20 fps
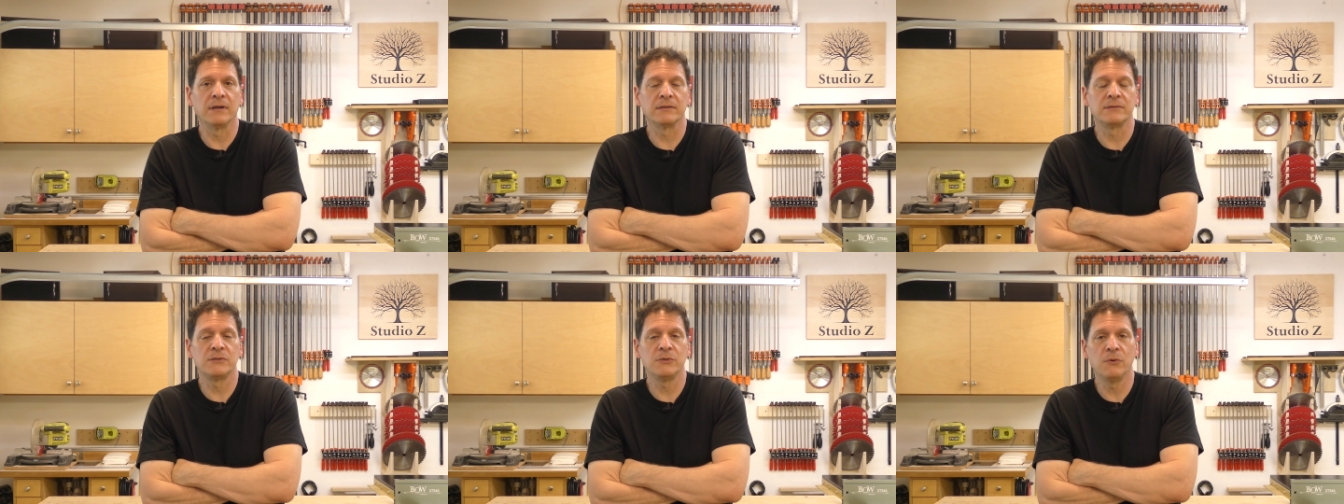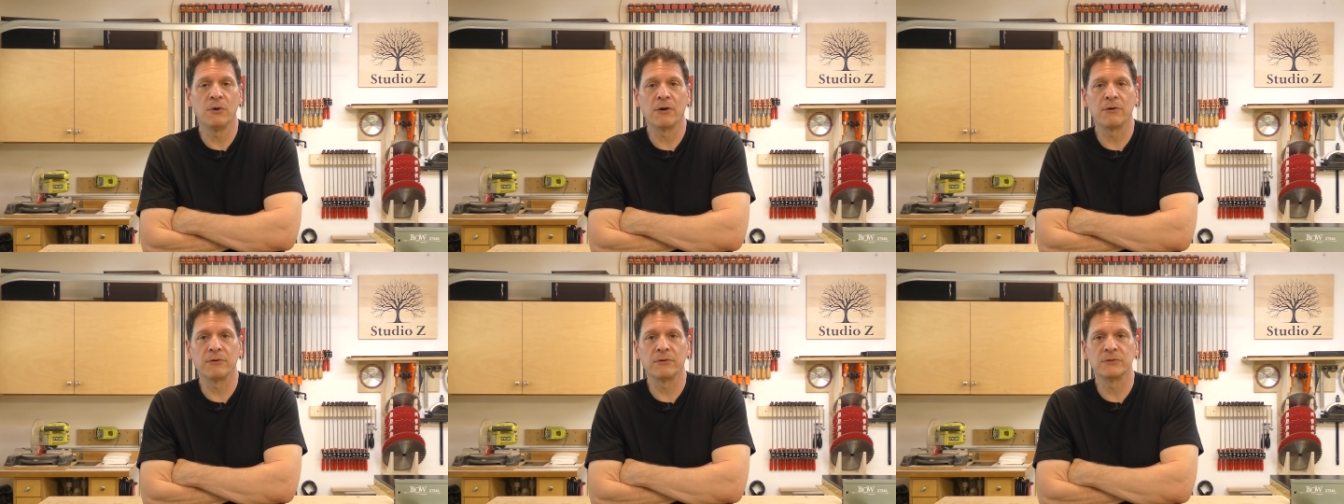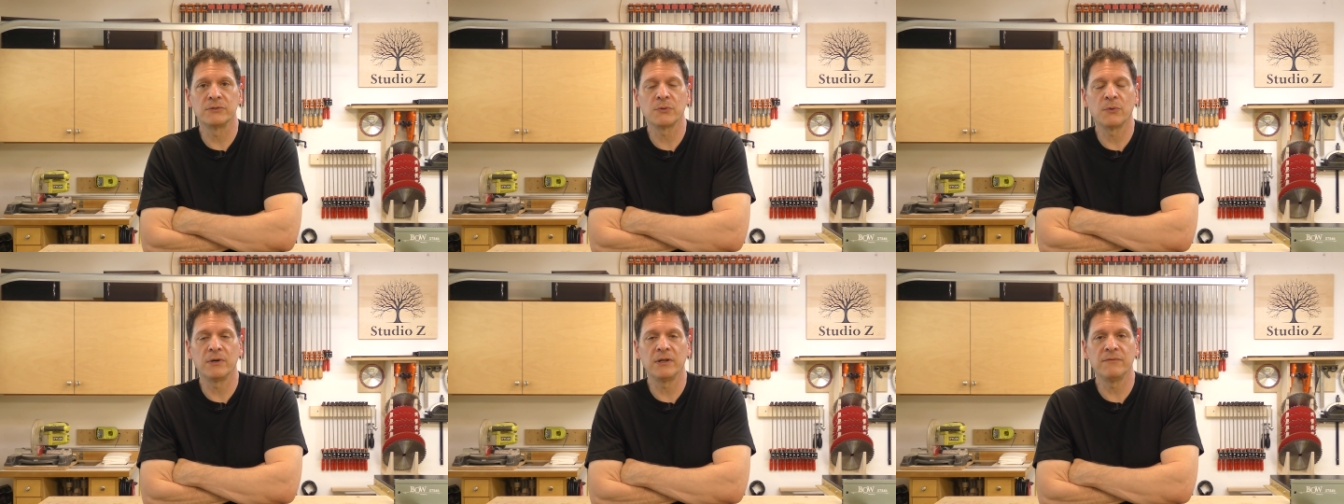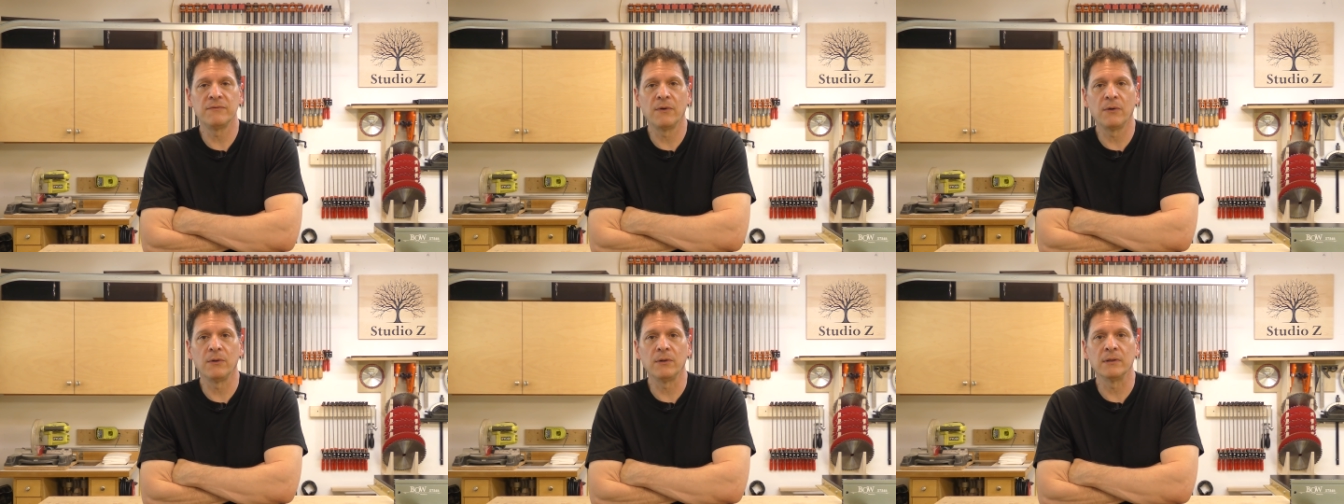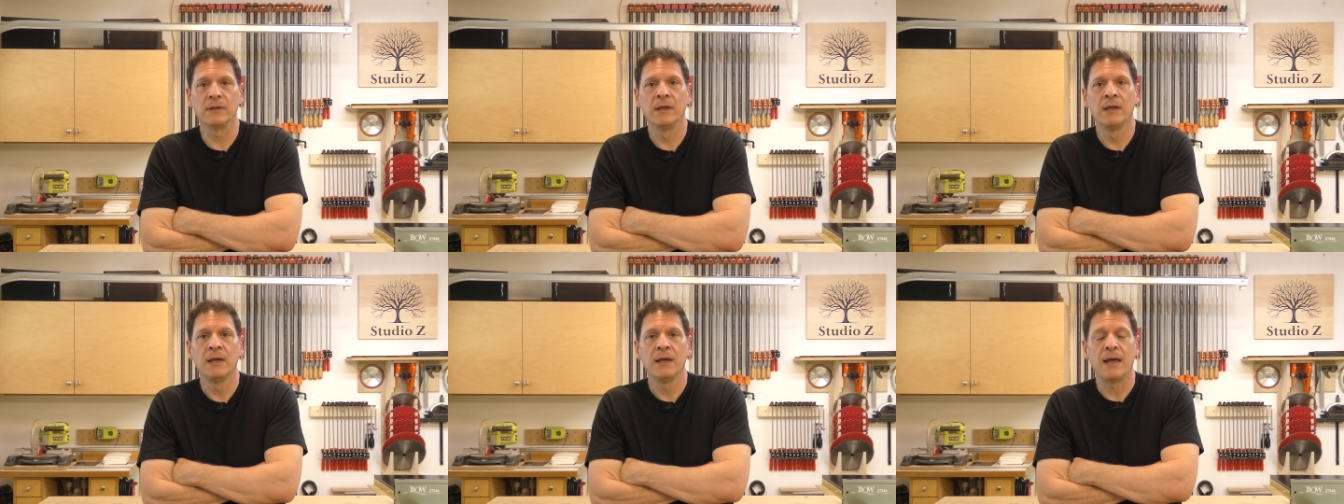a 220
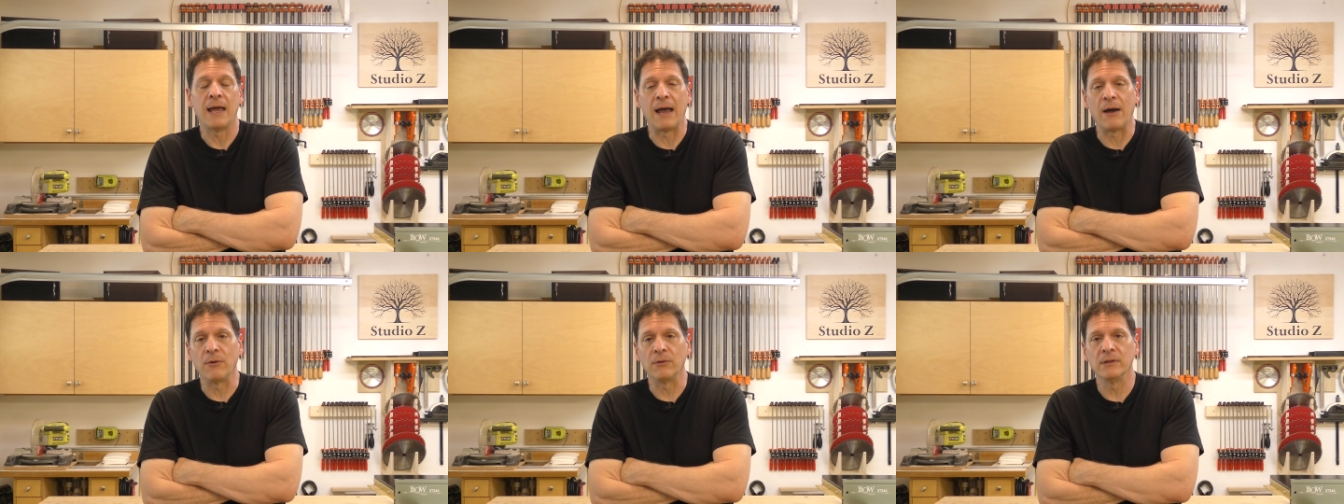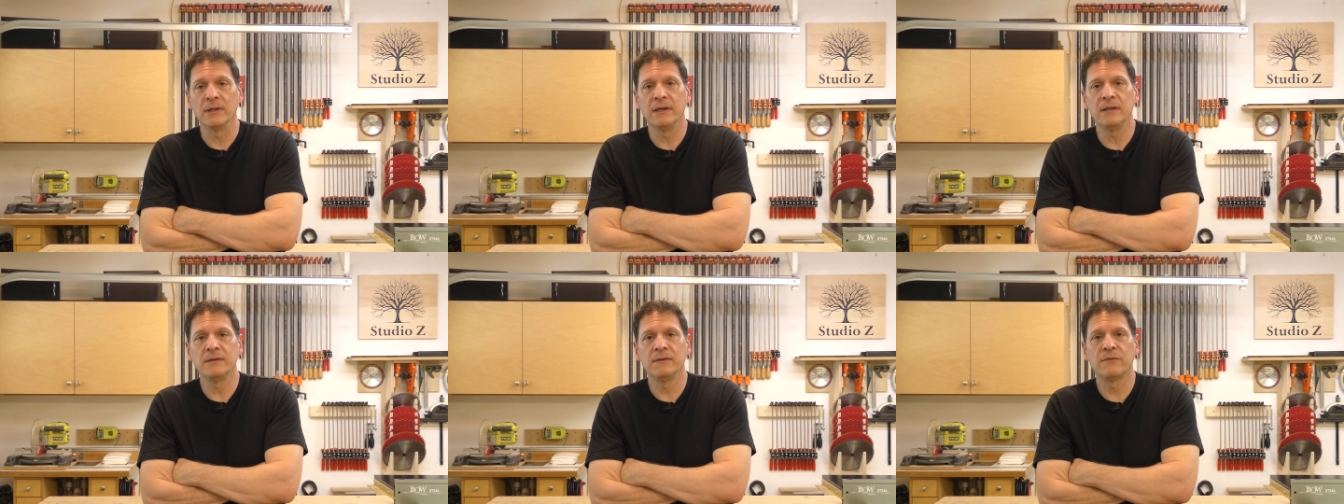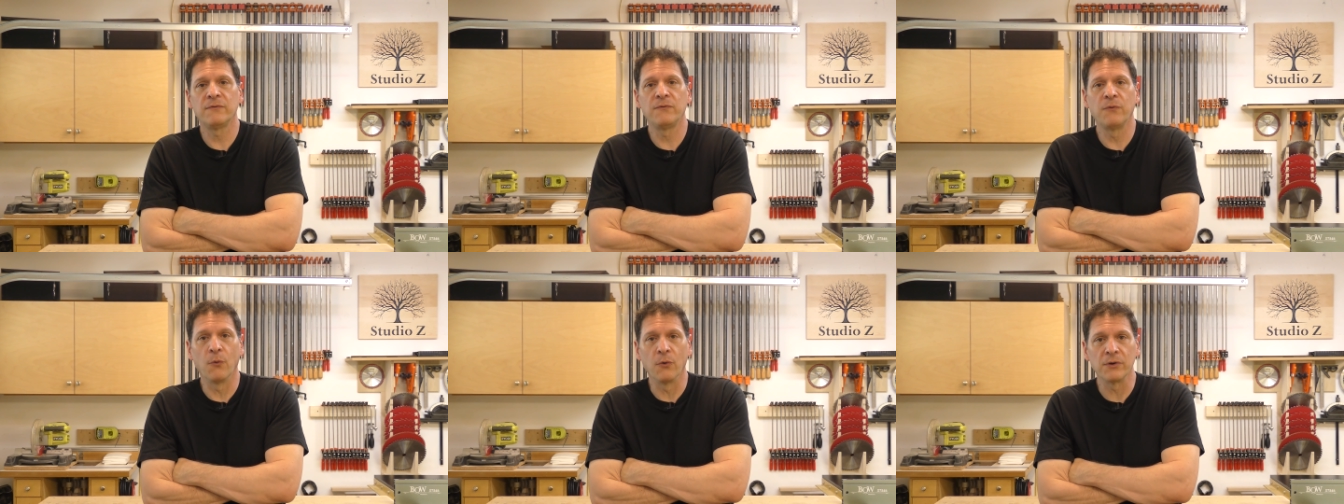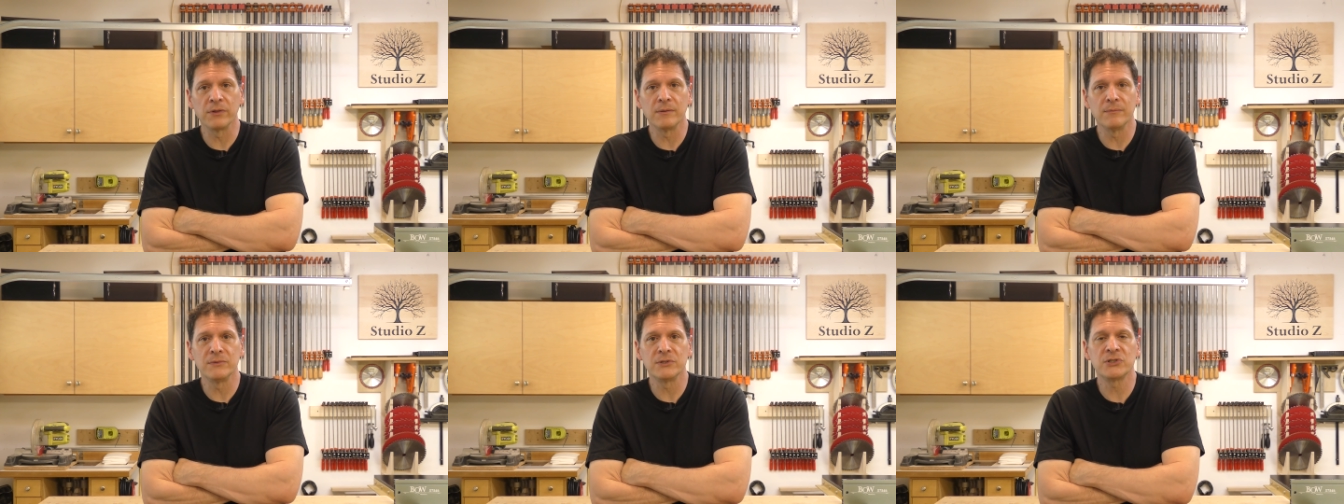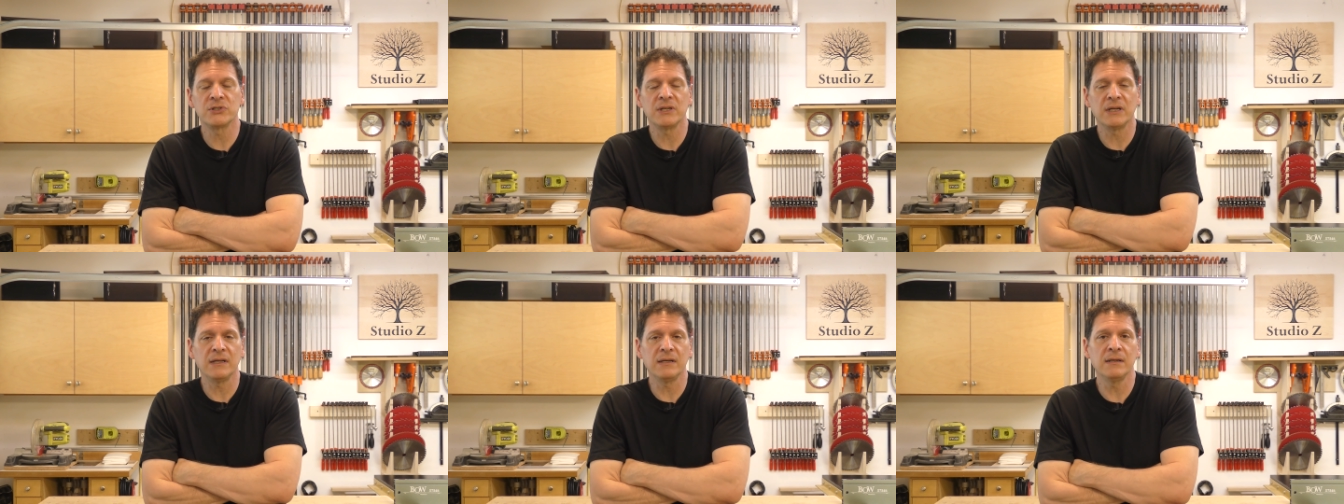volt outlet for the
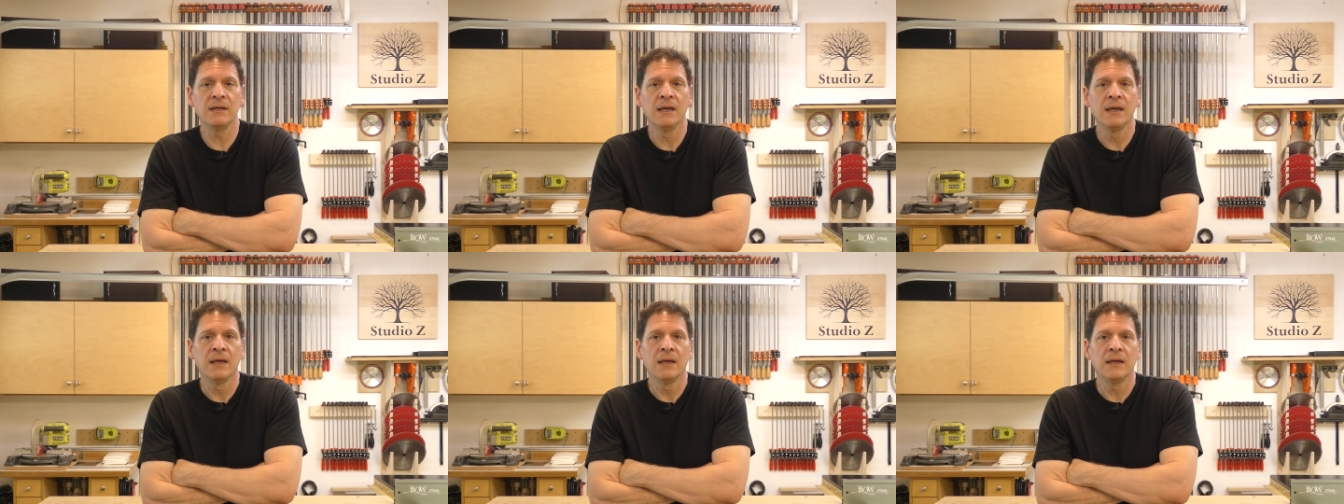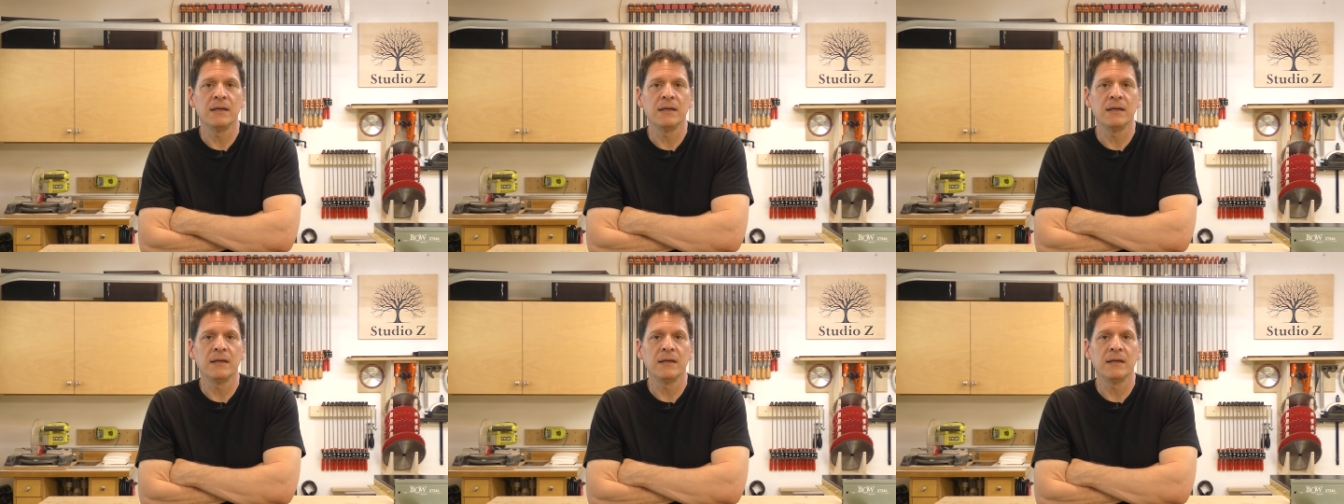machine,